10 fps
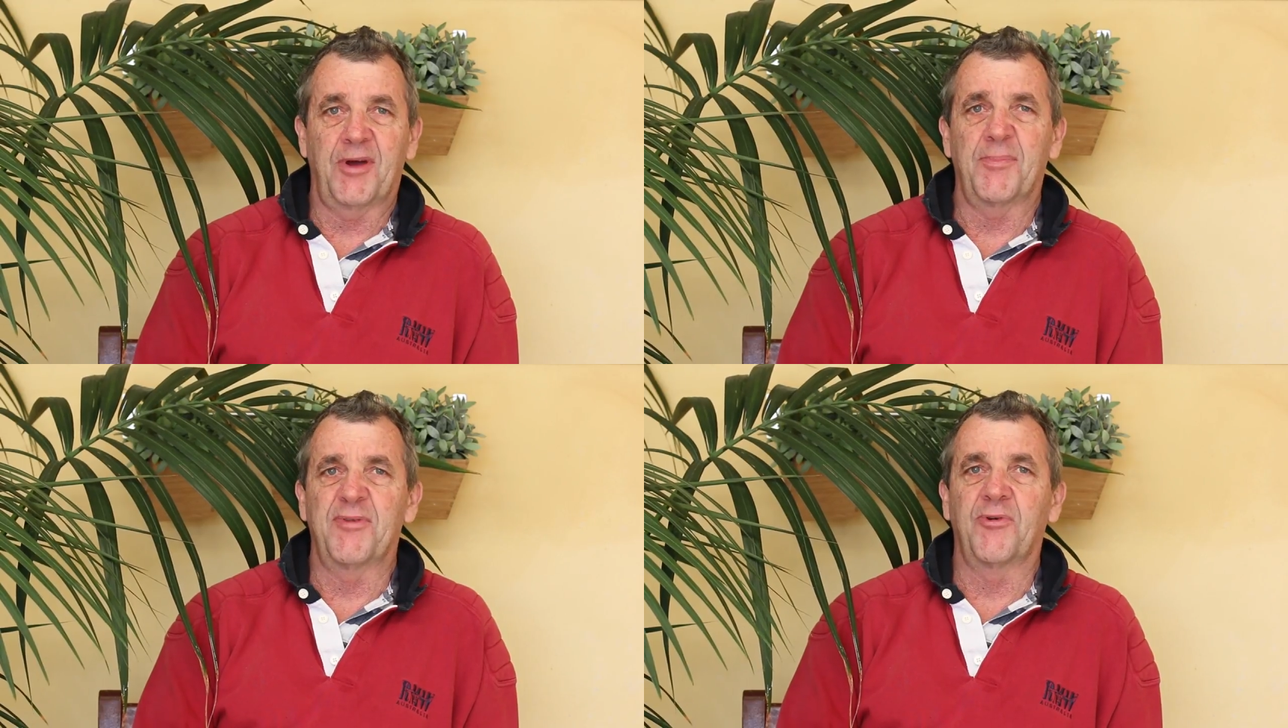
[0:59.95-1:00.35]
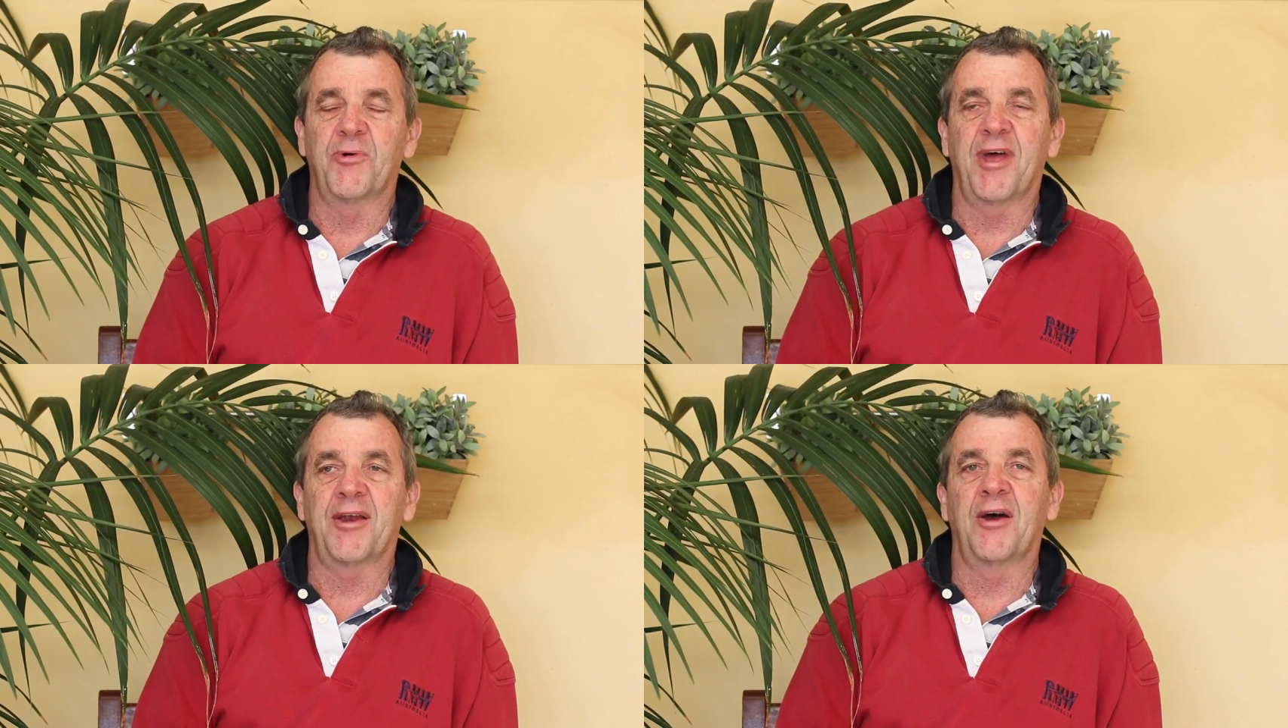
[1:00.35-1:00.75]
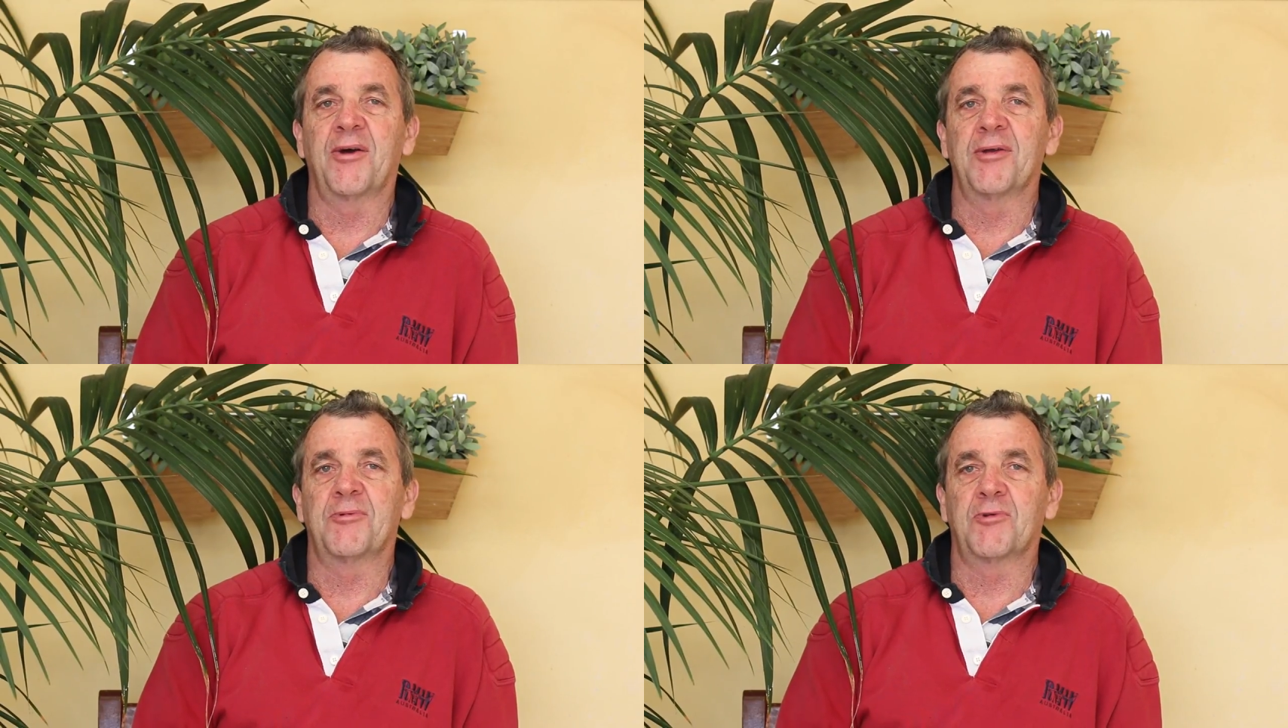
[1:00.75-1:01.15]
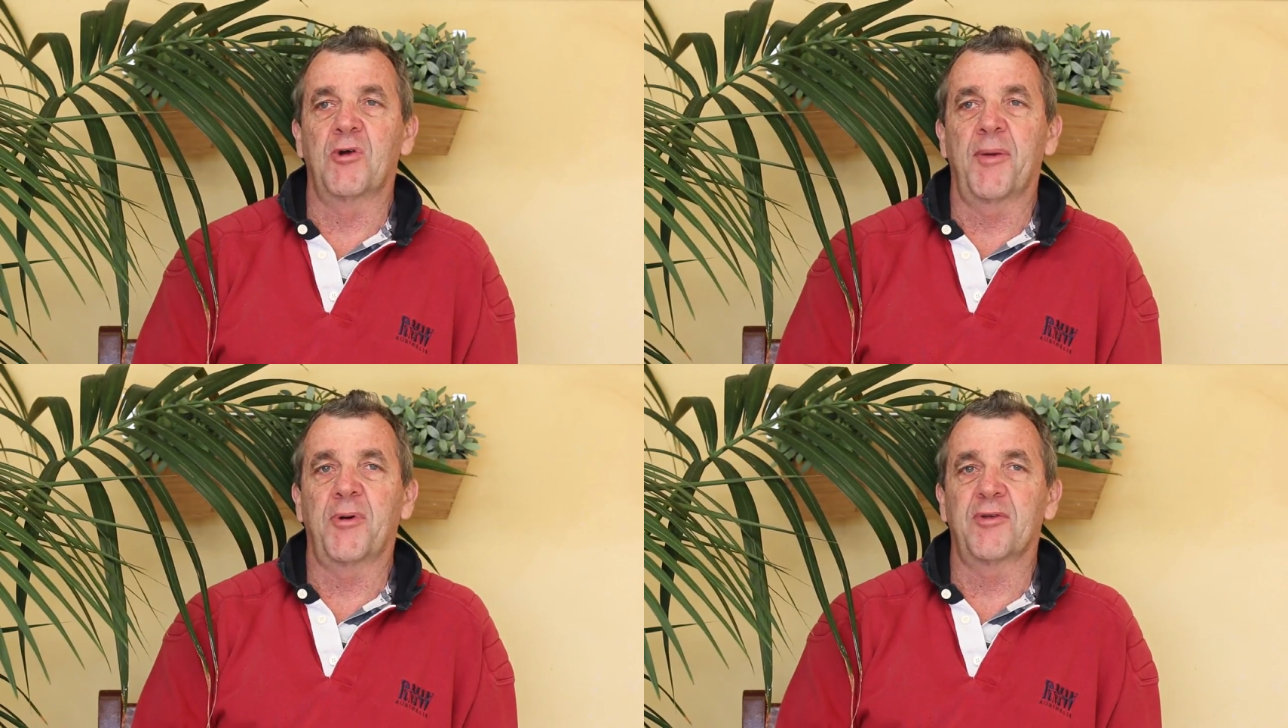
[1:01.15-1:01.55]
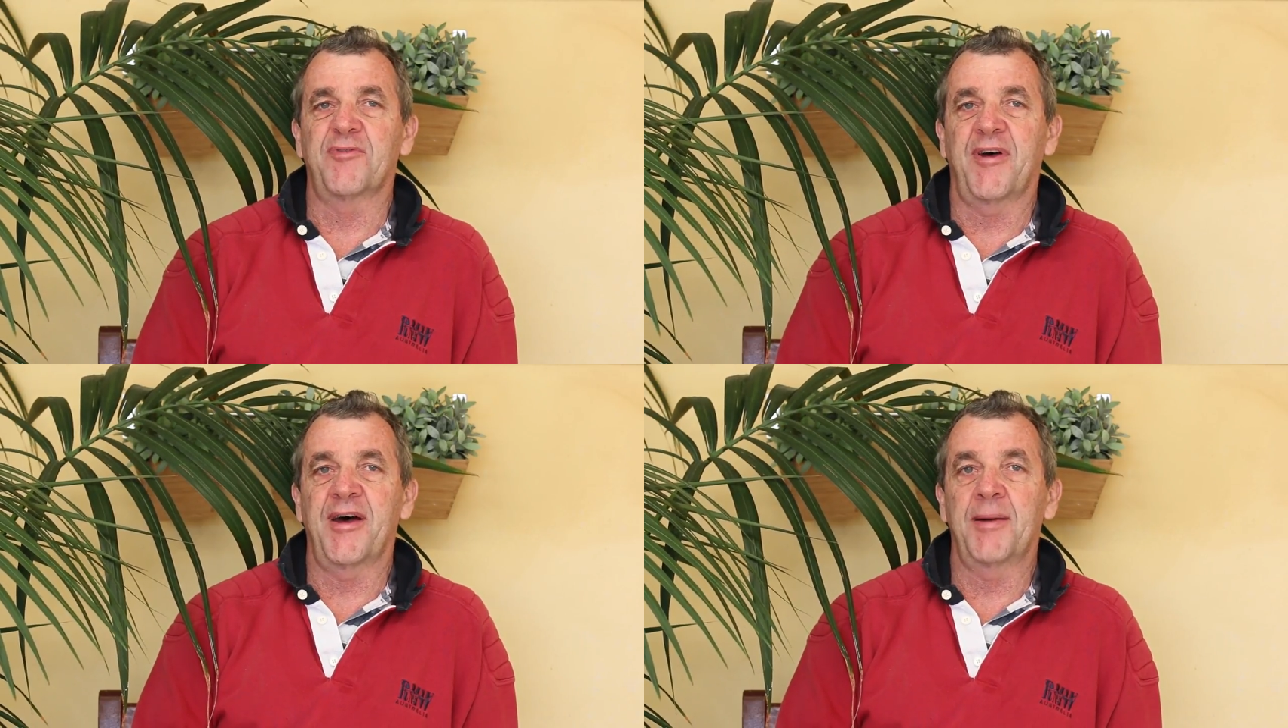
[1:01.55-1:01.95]
Before that, I grew up on a
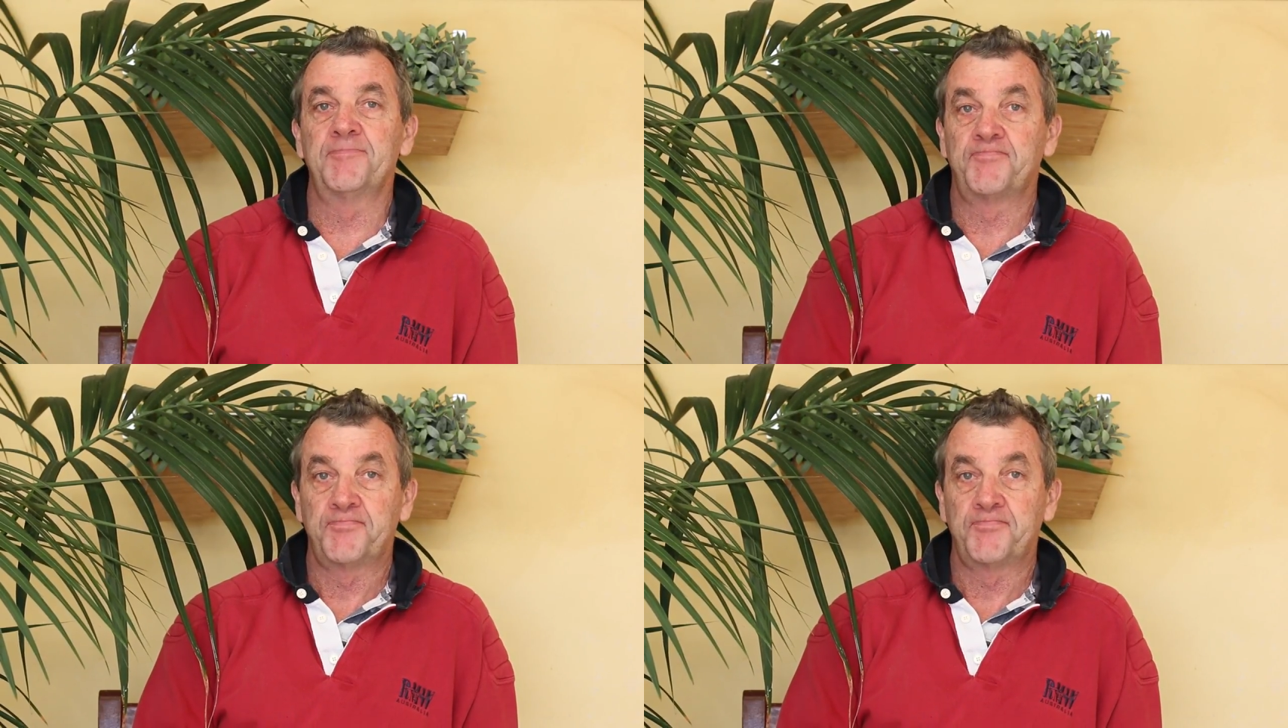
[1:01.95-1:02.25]
farm